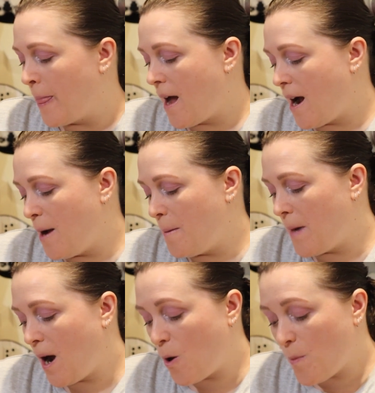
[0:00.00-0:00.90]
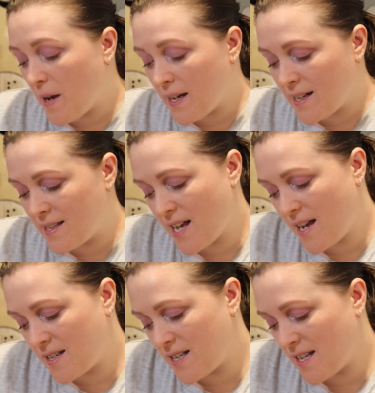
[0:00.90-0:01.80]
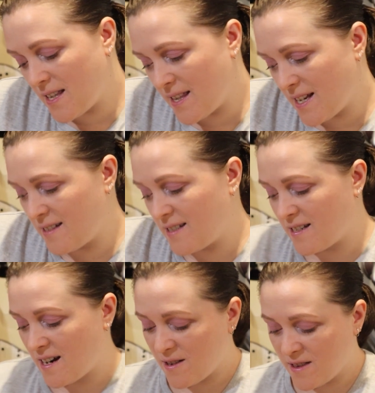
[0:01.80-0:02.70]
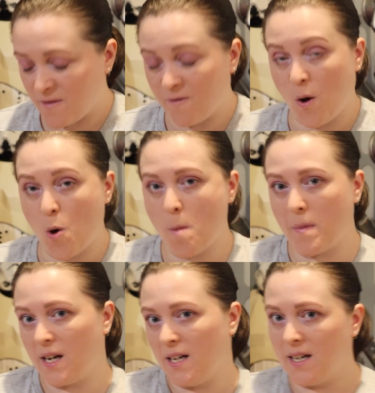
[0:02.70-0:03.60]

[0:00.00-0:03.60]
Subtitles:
I'm hoping that the foam